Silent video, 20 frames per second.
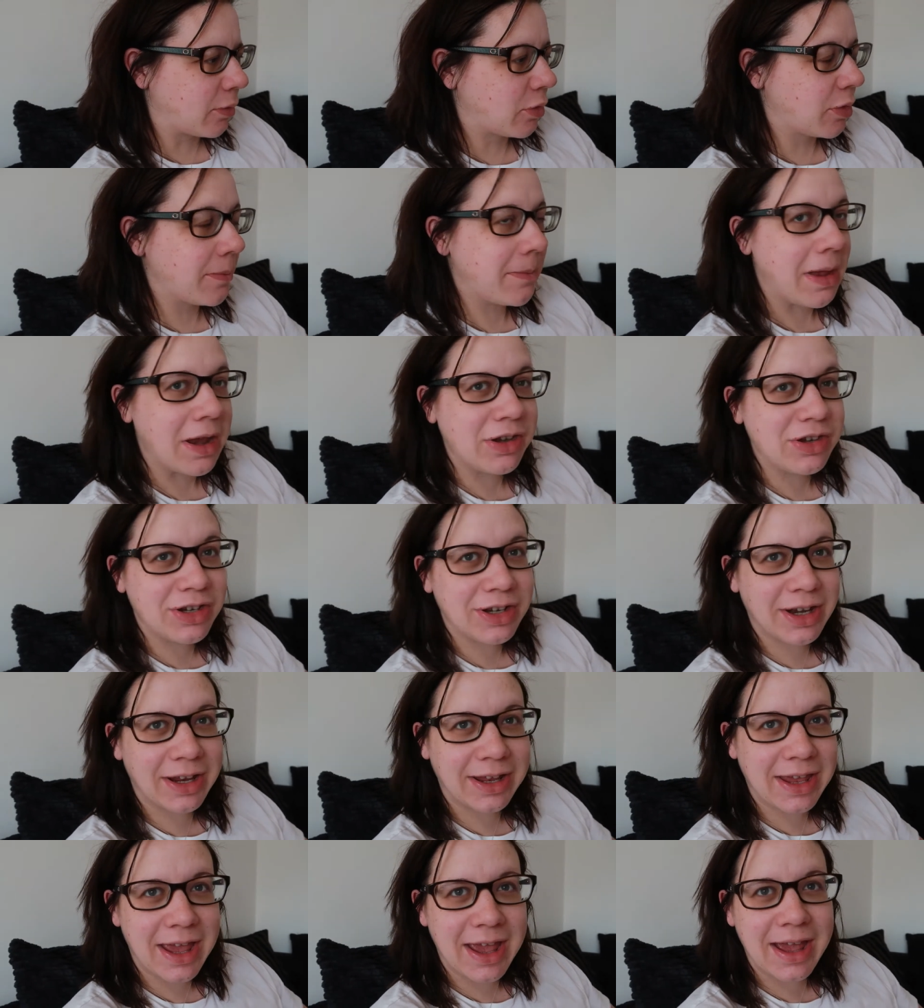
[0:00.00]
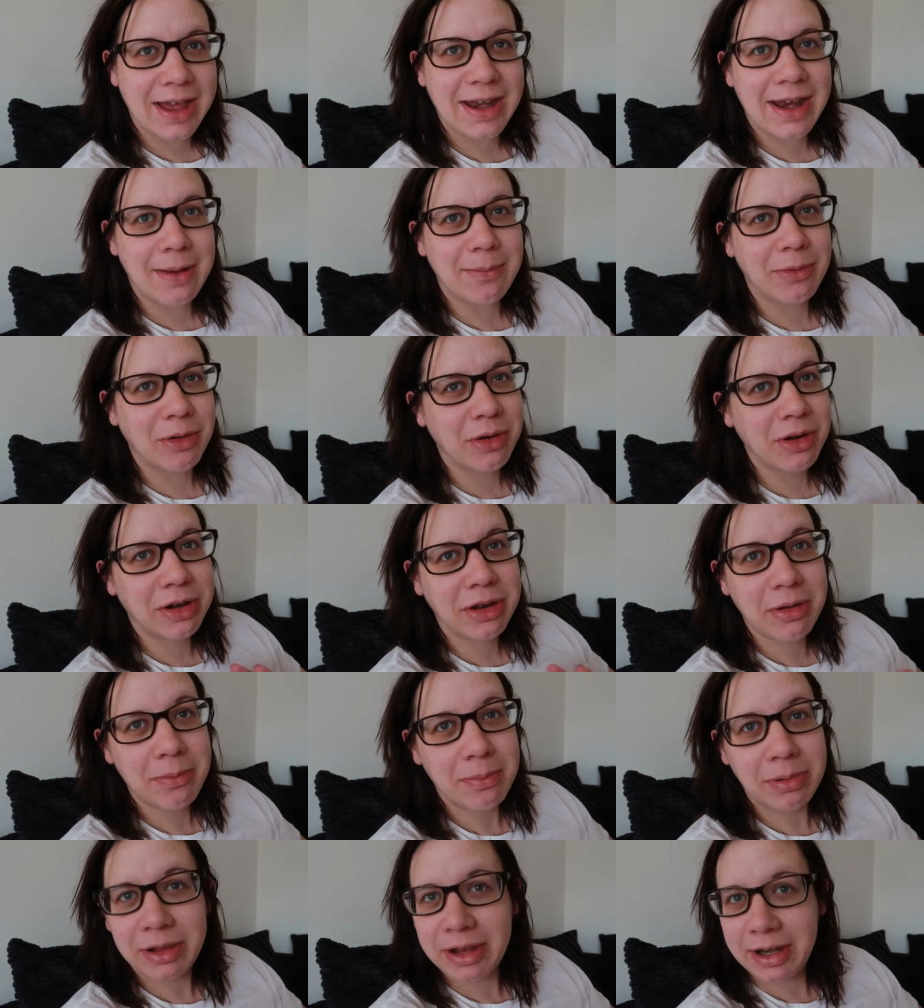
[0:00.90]
I won't mention it again. I'm not going to
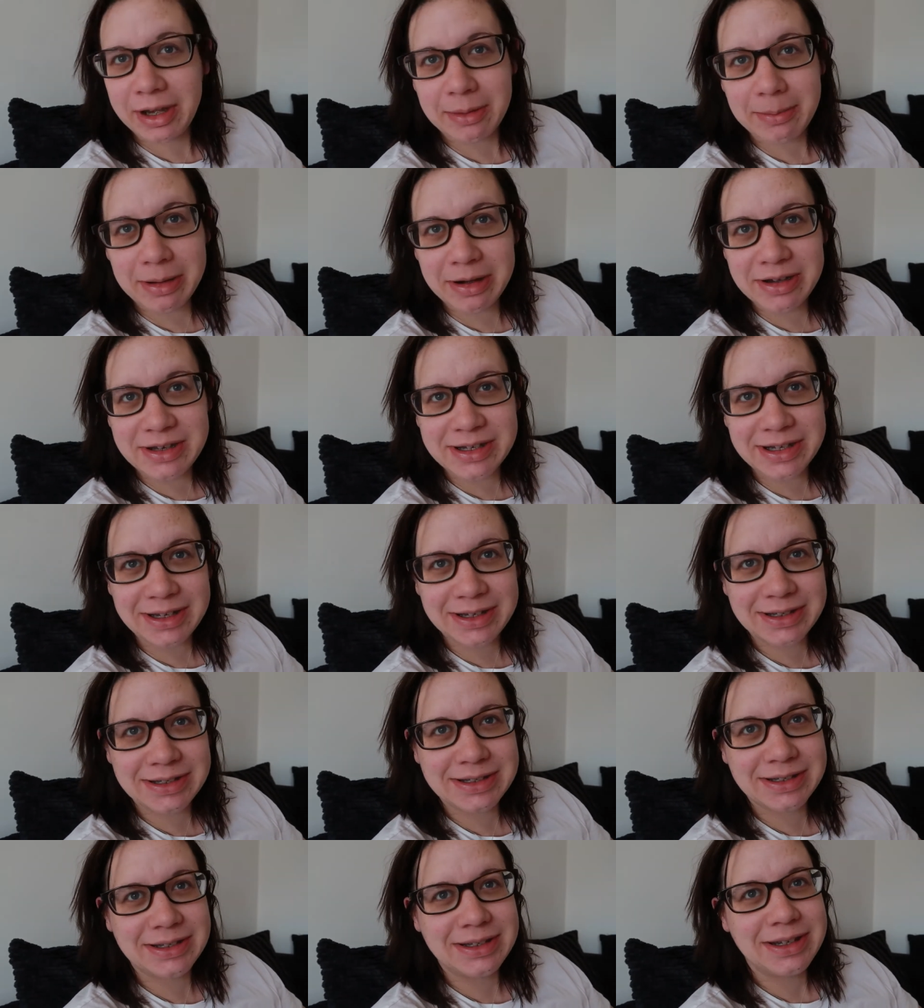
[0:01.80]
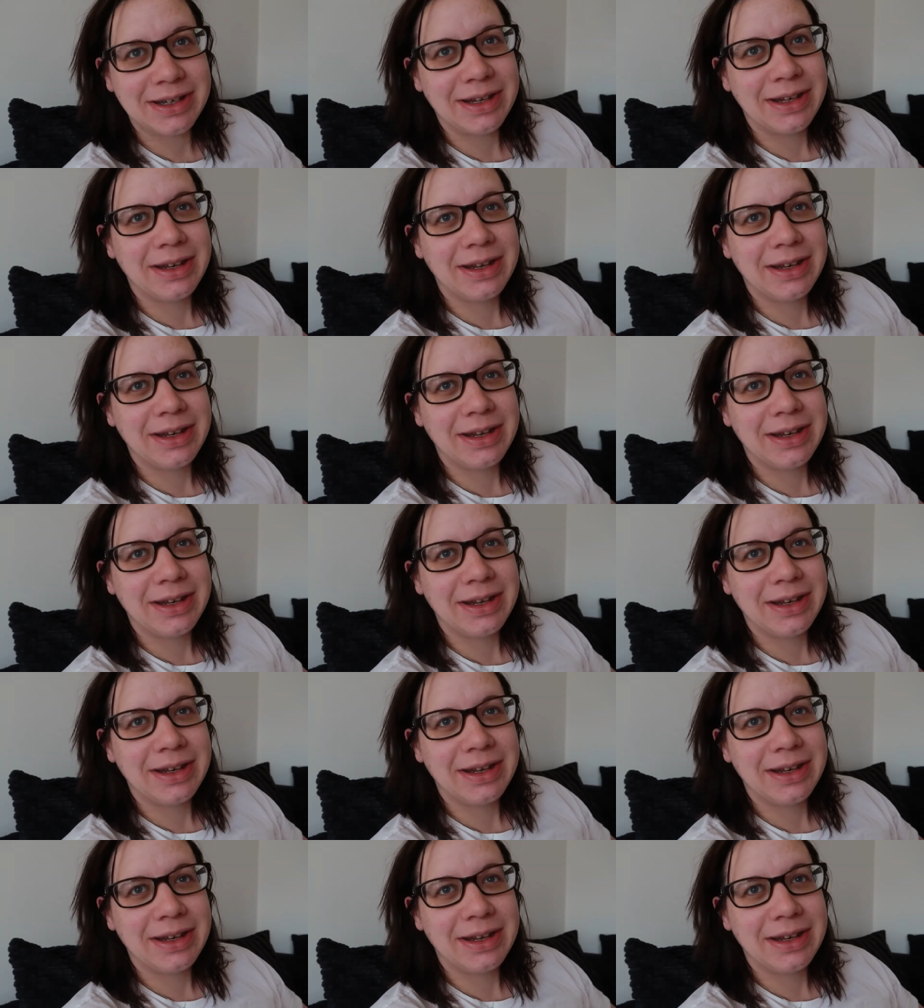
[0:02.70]
complain about it.